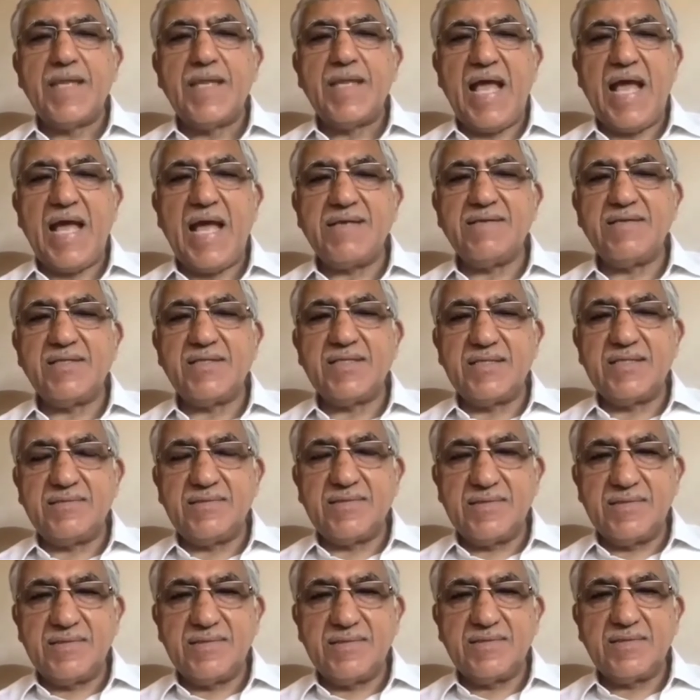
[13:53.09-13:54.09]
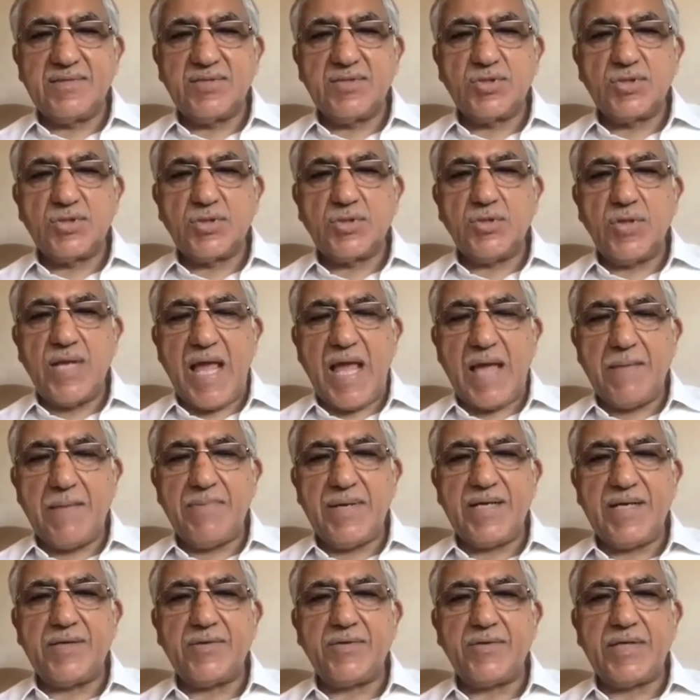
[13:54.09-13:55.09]
And
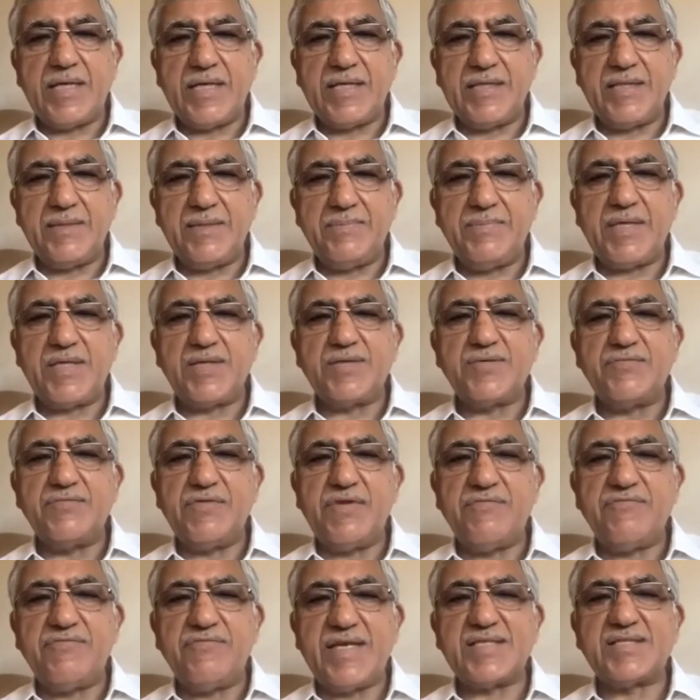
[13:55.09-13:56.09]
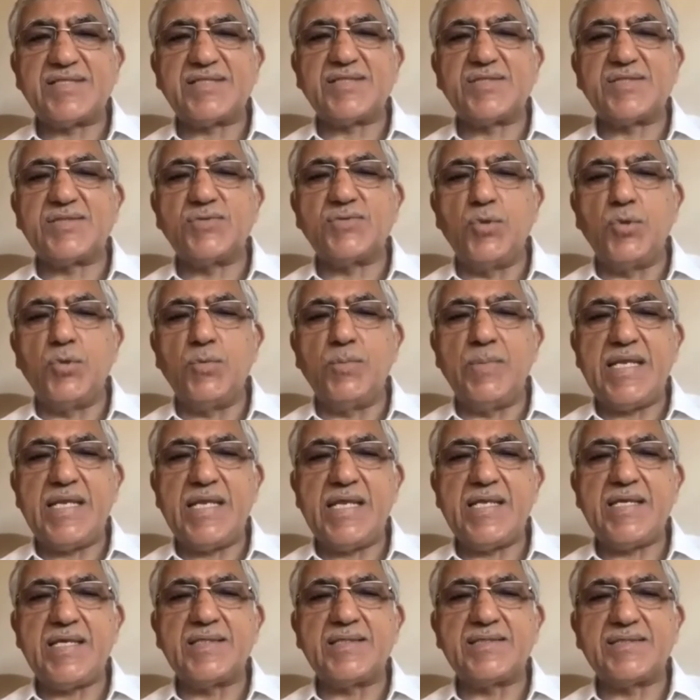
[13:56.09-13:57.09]
collaborate together because we face so
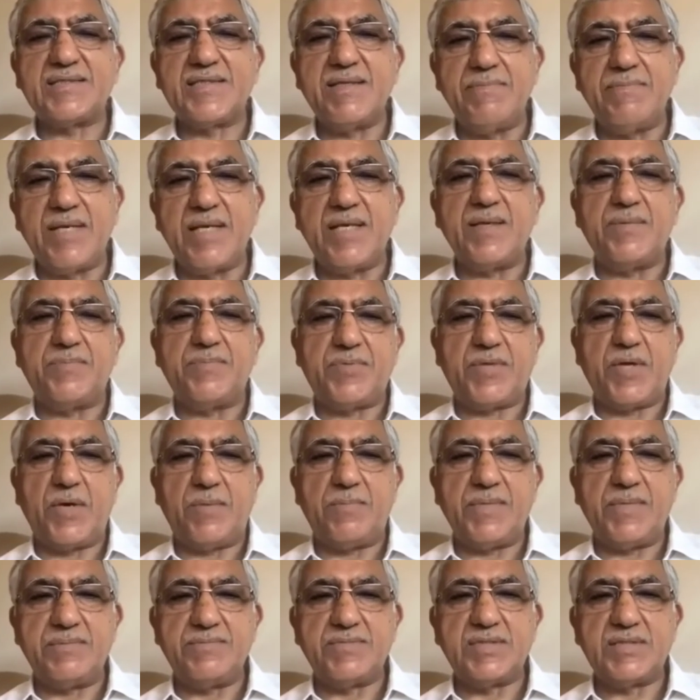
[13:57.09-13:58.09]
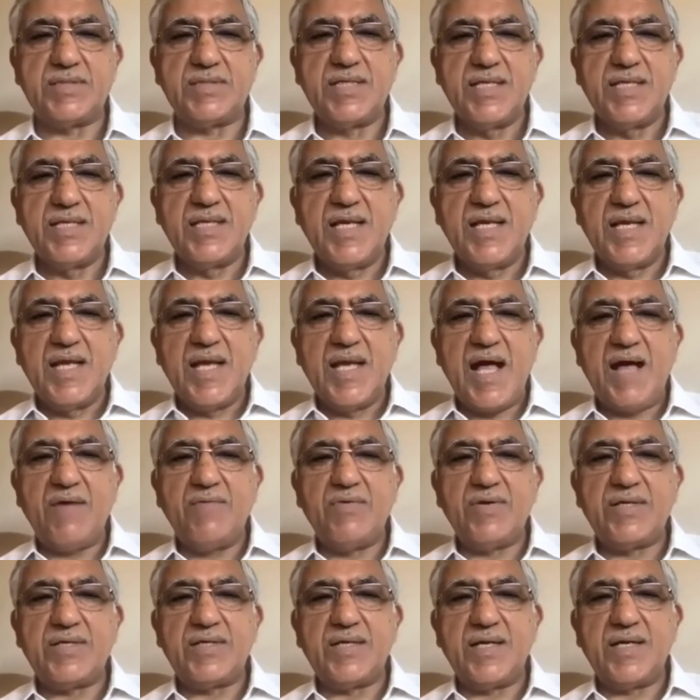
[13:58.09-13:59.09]
many similar problems.
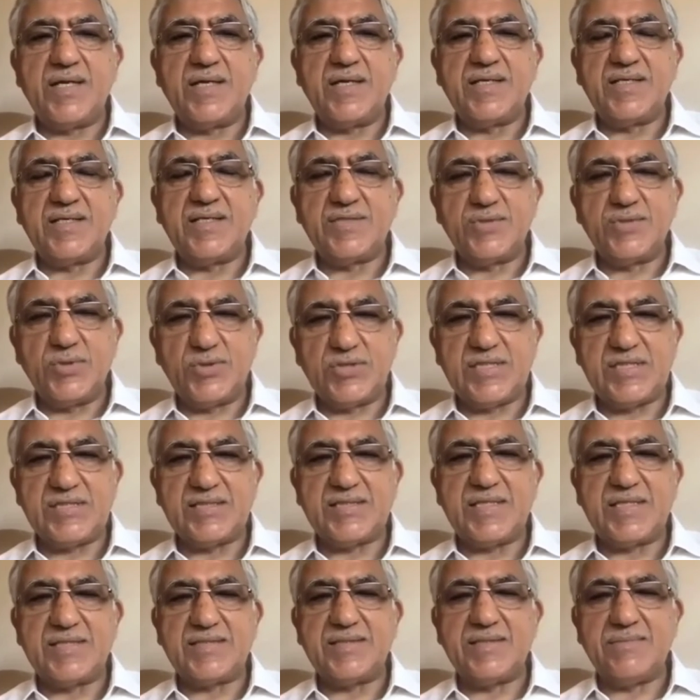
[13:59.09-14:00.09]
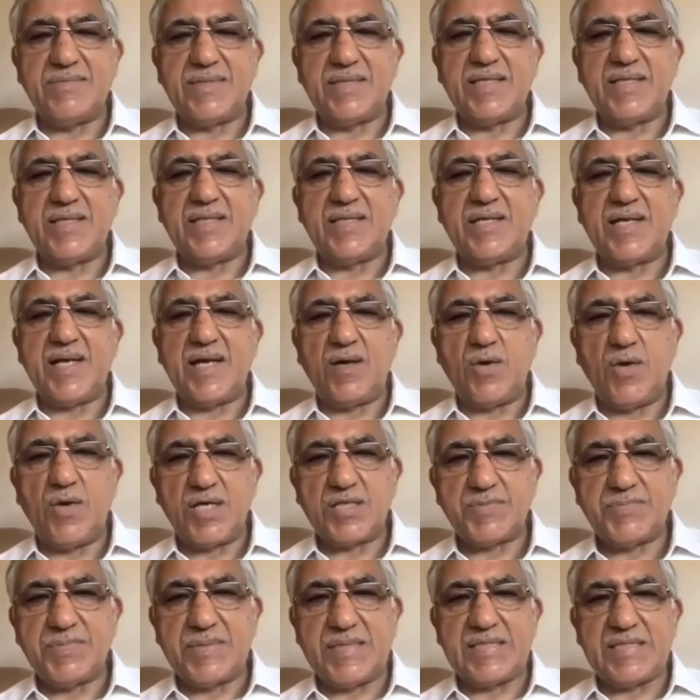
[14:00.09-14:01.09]
Our resources are similar, our
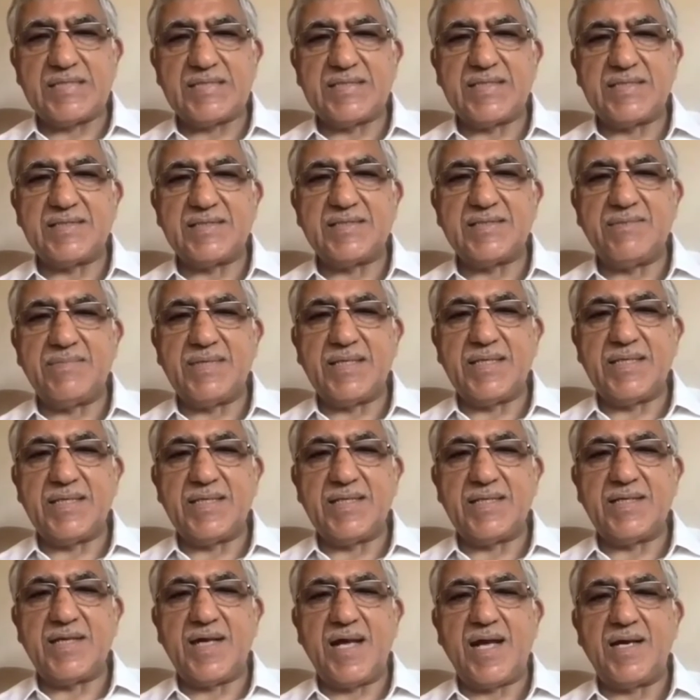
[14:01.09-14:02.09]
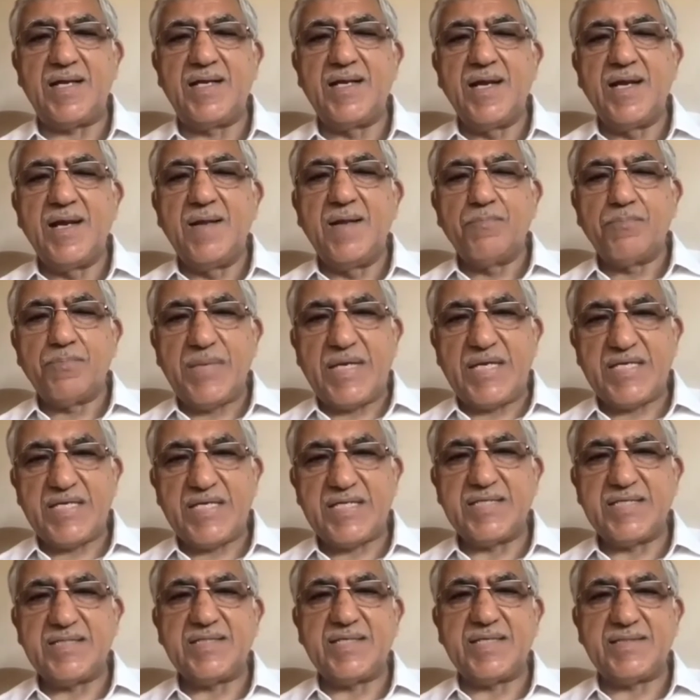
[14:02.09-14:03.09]
hospitals are similar, our
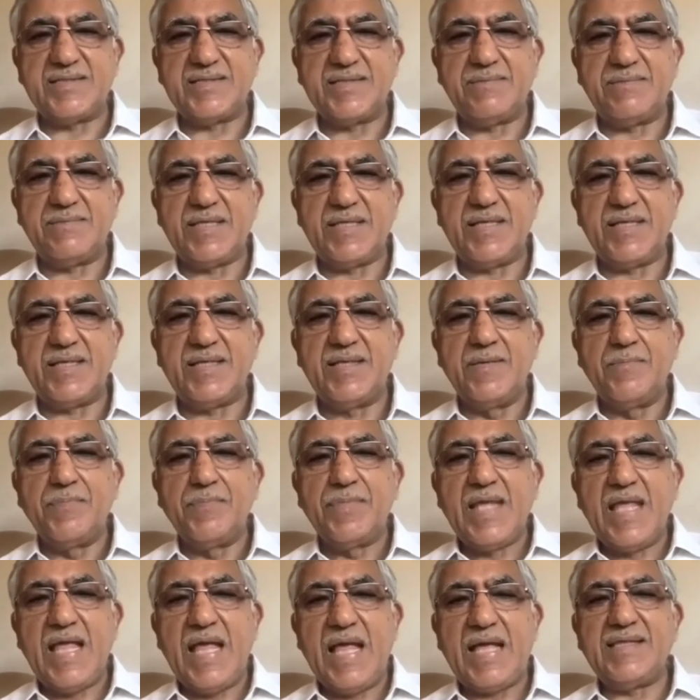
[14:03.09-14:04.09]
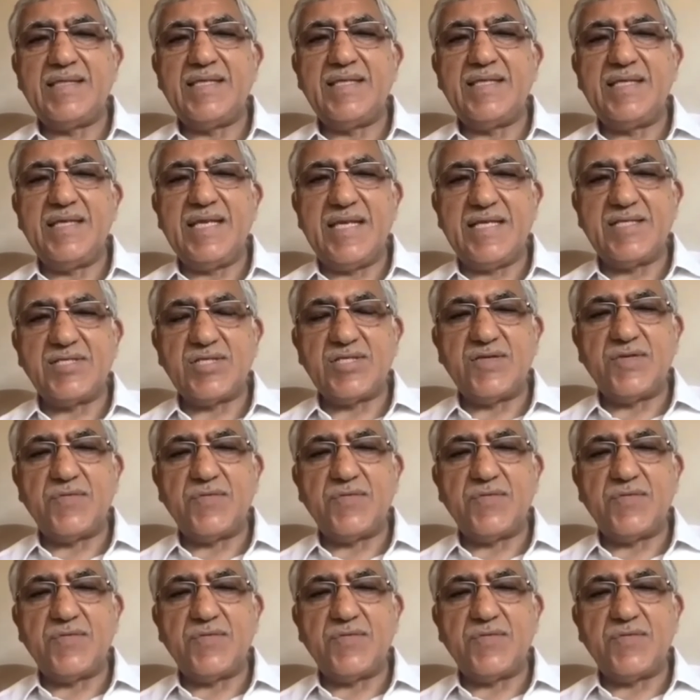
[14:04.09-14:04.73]
patients are similar, and the nature